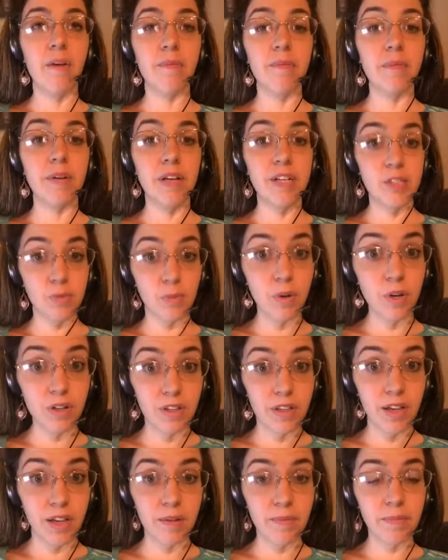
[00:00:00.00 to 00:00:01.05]
It's worth
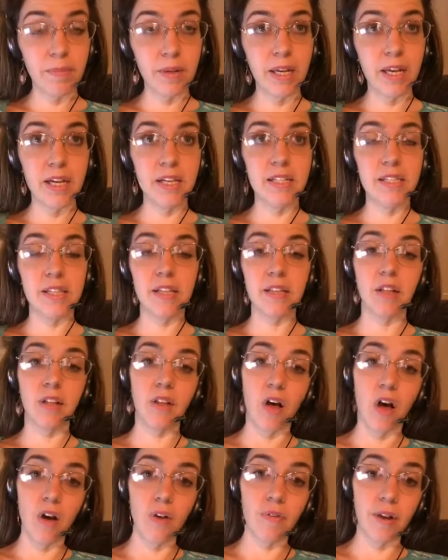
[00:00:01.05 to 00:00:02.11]
it, because in the
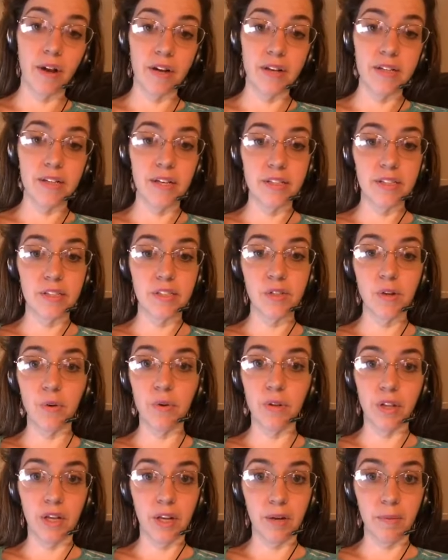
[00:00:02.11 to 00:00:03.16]
long run, it's
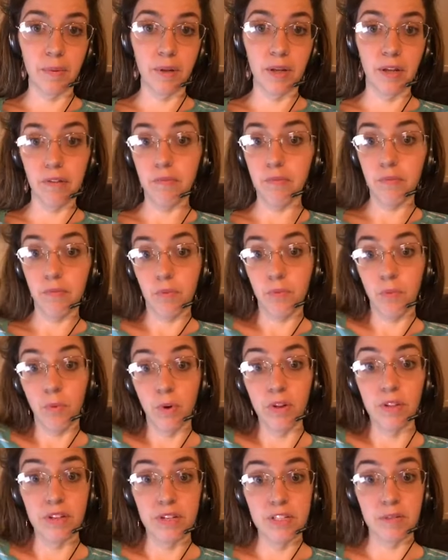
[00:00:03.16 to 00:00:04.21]
totally going to be
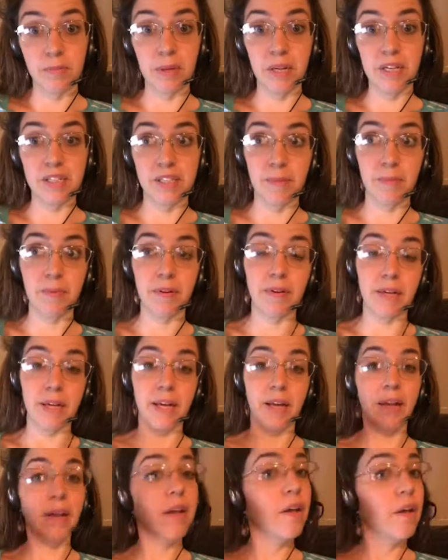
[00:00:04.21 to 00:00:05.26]
worth it to me, because I'm going to
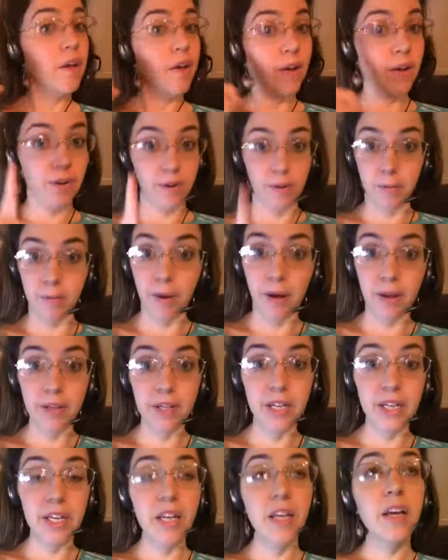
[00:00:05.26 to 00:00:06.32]
get a
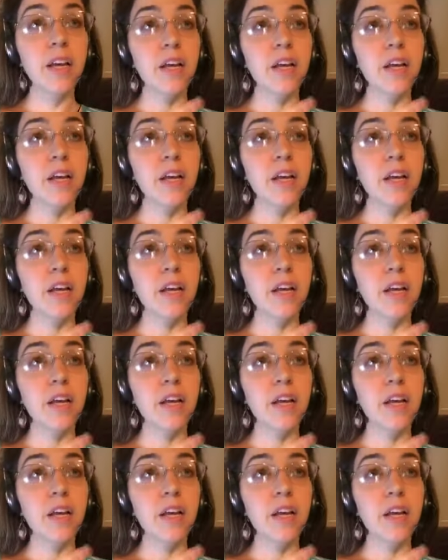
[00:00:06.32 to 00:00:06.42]
wallet,